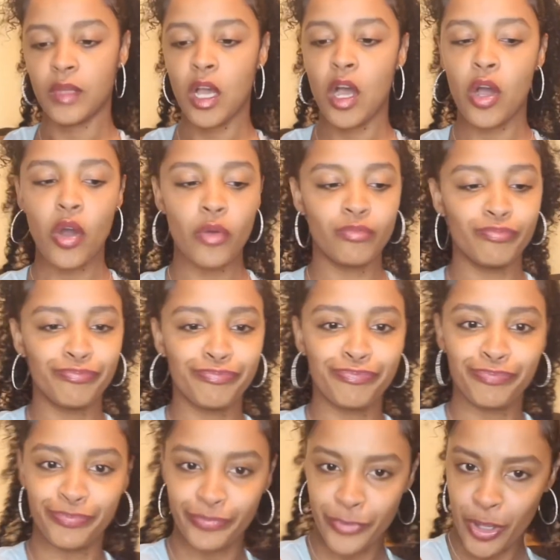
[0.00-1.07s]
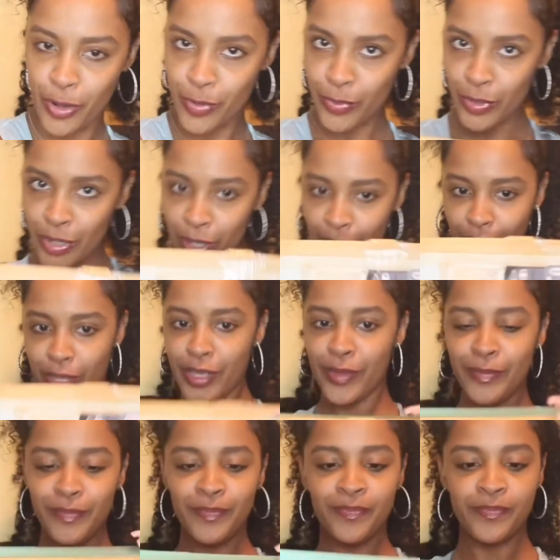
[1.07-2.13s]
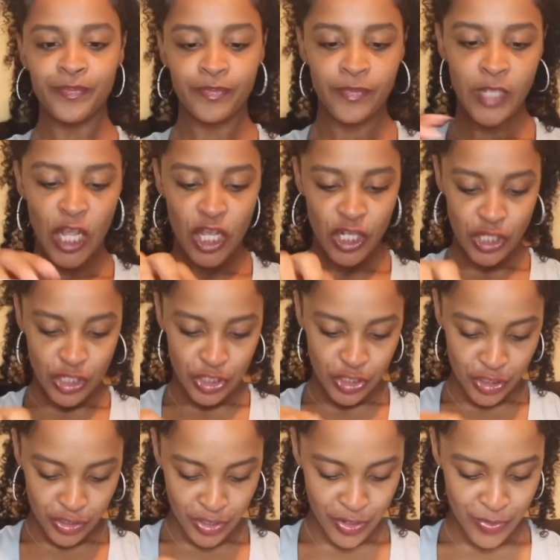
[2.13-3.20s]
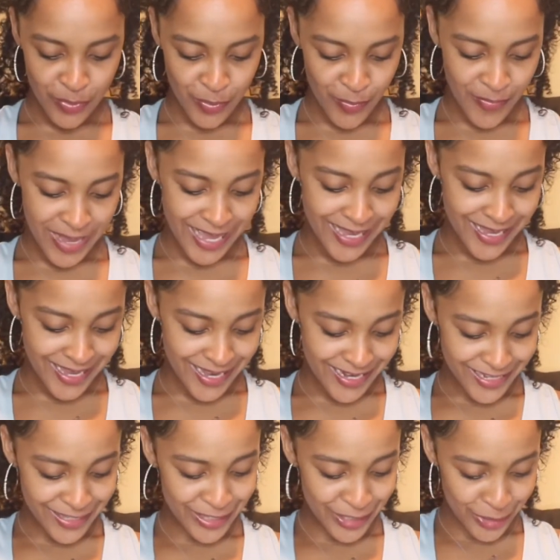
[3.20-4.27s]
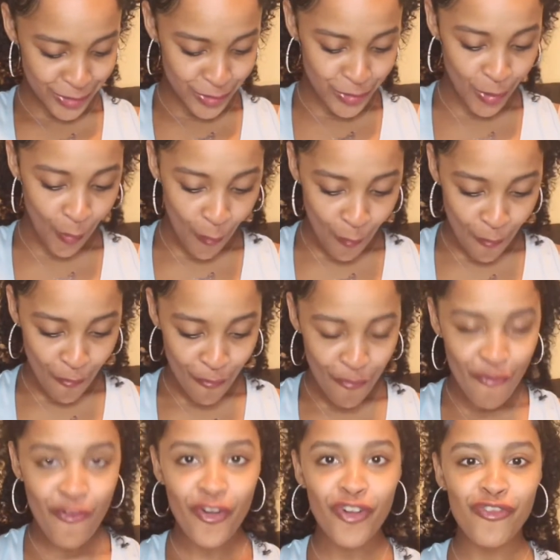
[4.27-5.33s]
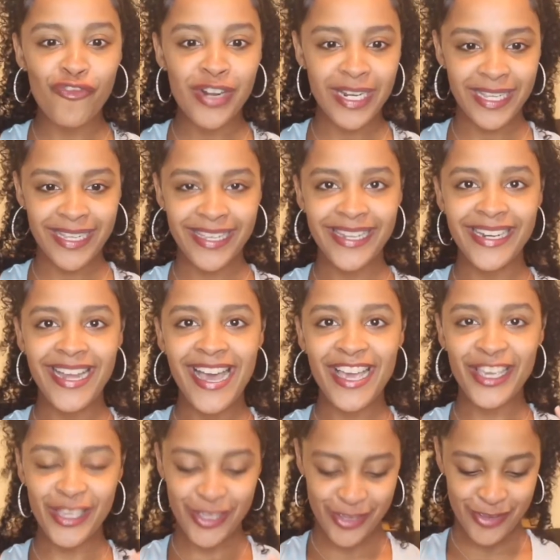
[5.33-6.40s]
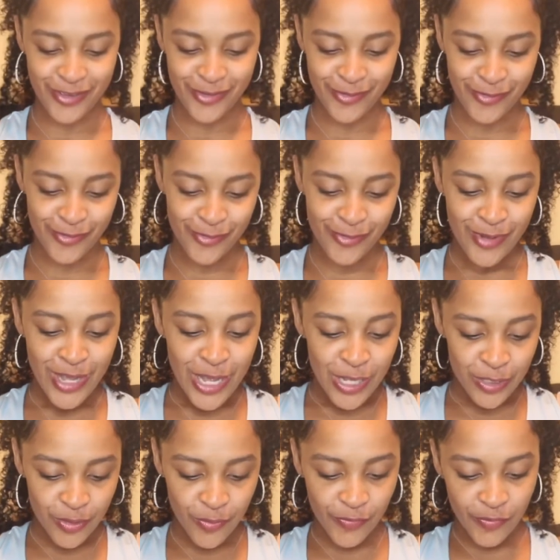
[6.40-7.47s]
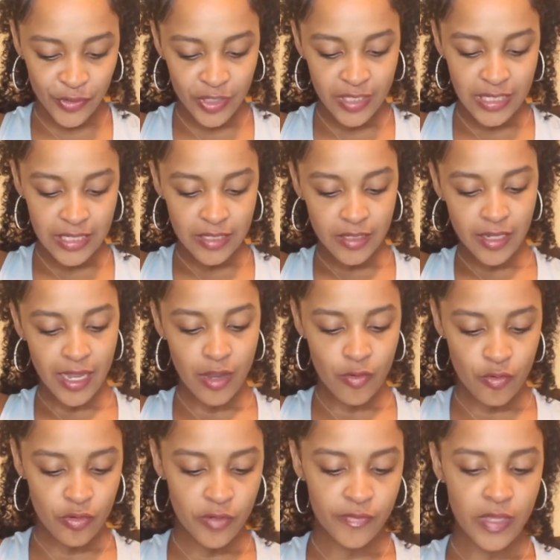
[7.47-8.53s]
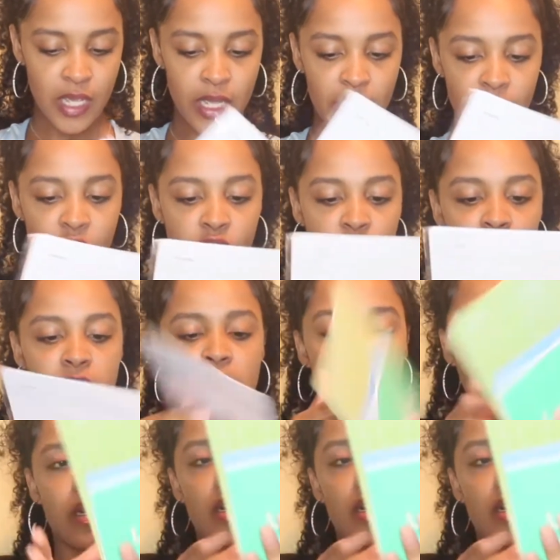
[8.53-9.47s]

Oh, okay. So, my God, it's so freaking cute. So first, let's look at all of the extras that it